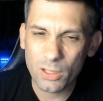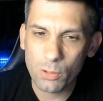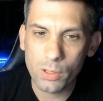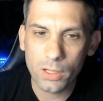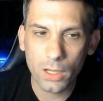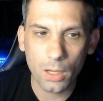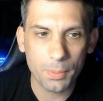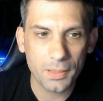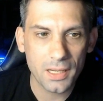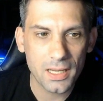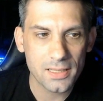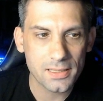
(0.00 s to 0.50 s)

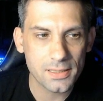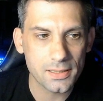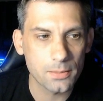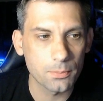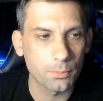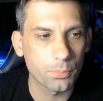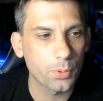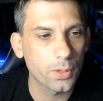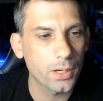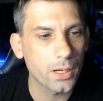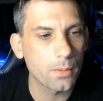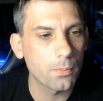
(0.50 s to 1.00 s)
against some
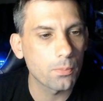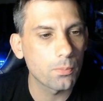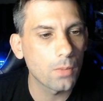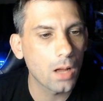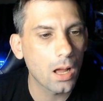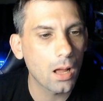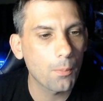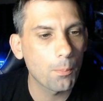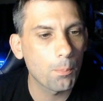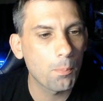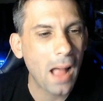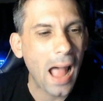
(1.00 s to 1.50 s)
pretty
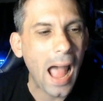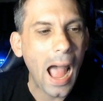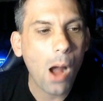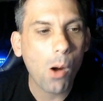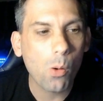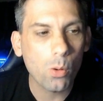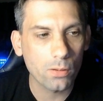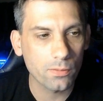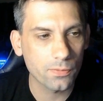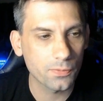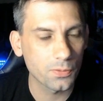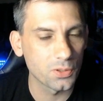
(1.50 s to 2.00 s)

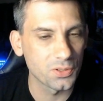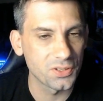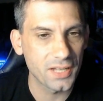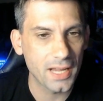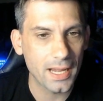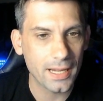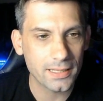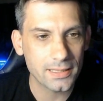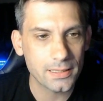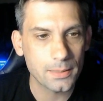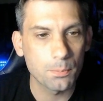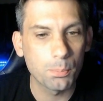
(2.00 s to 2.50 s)
powerful
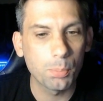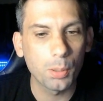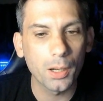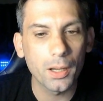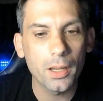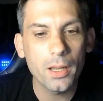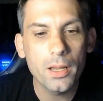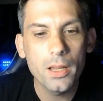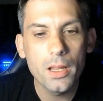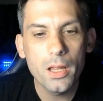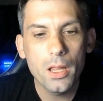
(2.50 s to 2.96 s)
decks, but